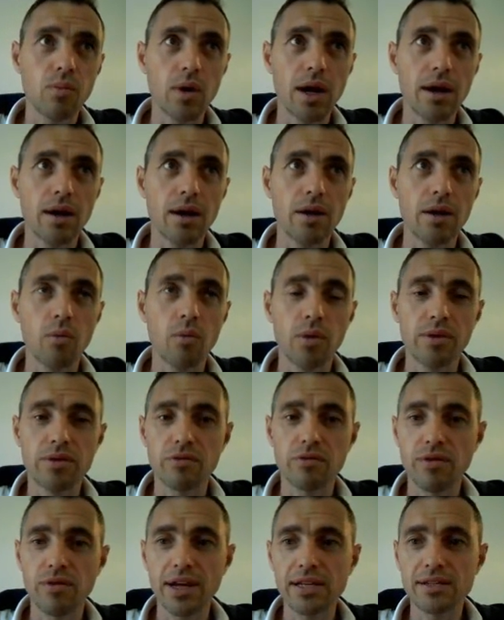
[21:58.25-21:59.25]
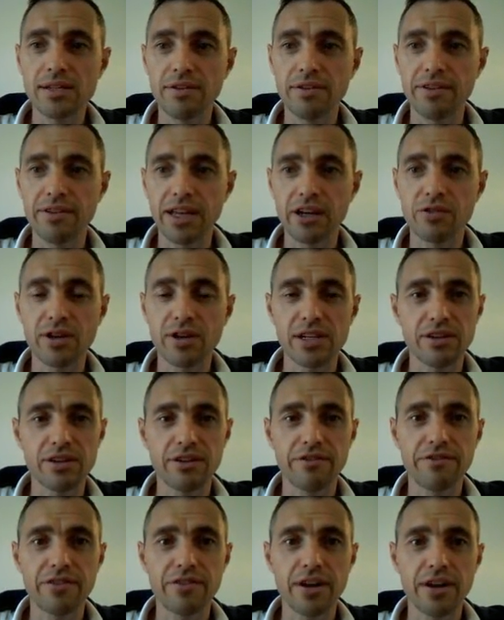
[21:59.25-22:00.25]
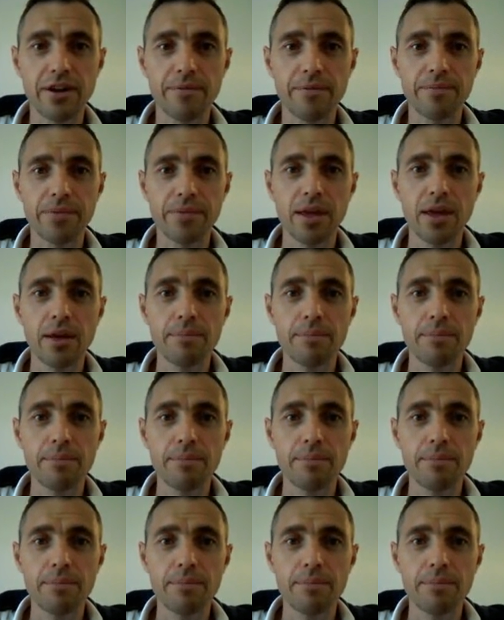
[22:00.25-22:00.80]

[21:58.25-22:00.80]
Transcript: uh, with the rate of increase of um,